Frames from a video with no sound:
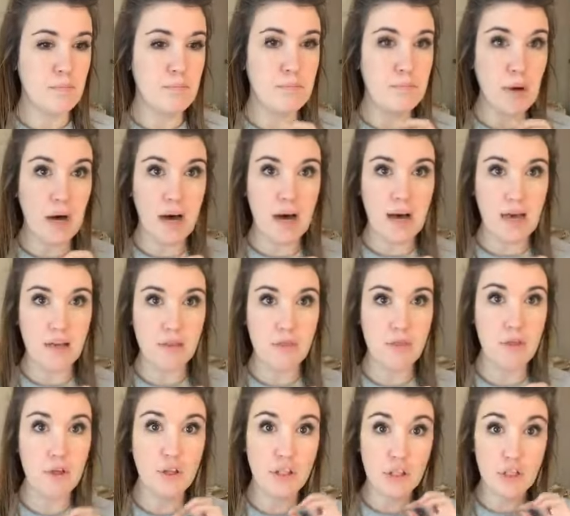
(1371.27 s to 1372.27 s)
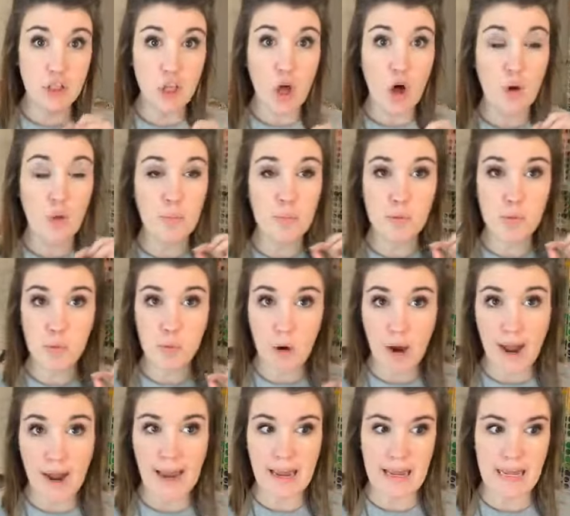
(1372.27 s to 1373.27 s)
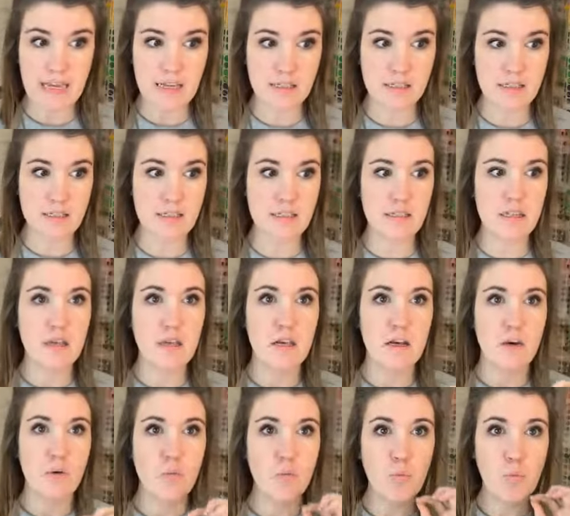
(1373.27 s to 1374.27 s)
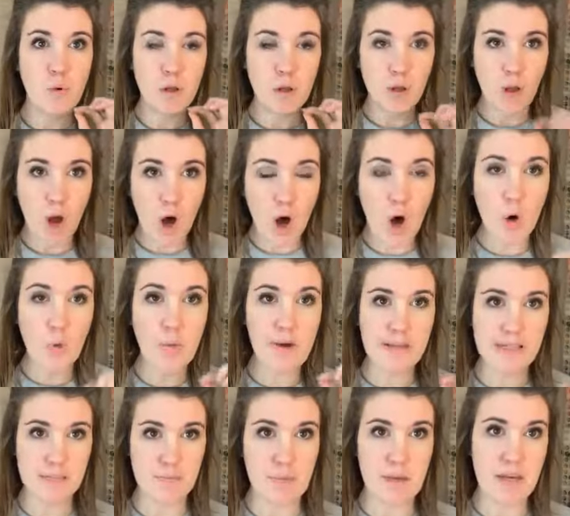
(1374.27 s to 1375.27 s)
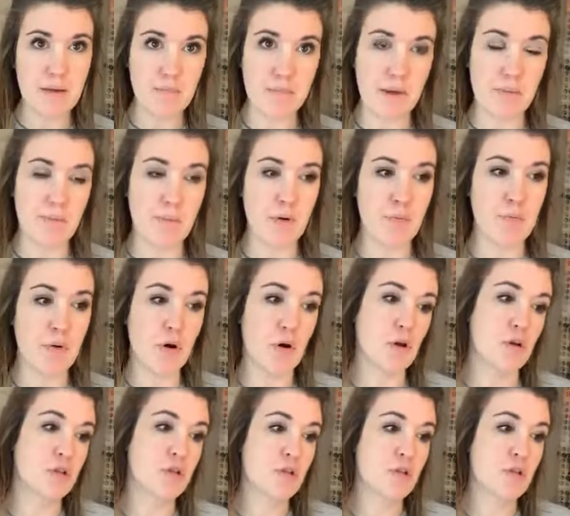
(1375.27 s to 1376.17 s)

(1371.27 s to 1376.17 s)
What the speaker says: But the low price will always be a member perk.